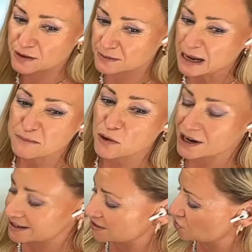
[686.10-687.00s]
That feels like
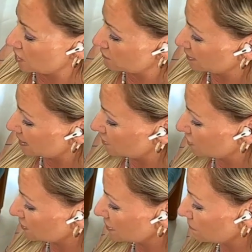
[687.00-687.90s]
more like the general
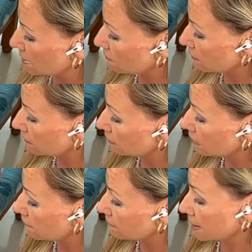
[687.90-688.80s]
energies to me rather
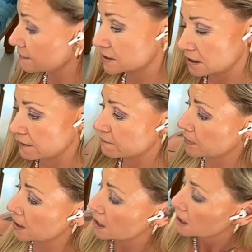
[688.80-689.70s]
than love life stuff.
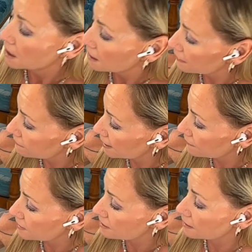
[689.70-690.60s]
But love
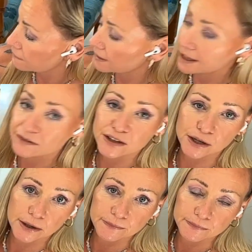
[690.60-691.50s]
life is love life,
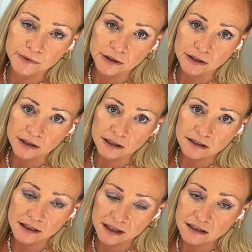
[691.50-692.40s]
you know.
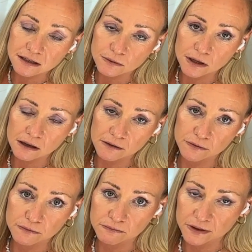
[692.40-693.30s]
It's the things that we
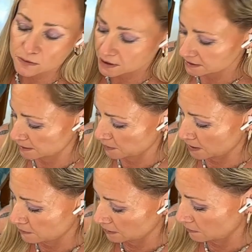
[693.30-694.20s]
love as well as the
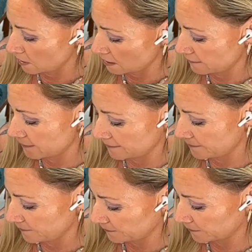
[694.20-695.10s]
people that we love.
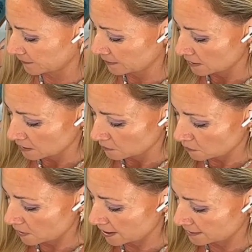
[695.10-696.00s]

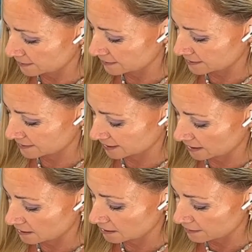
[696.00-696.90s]
What else
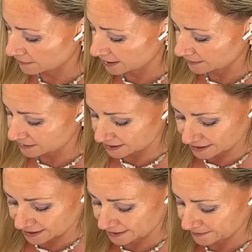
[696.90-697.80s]
in our love lives
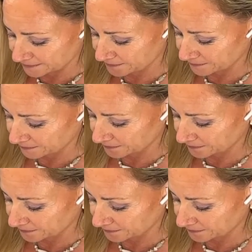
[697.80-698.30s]
today?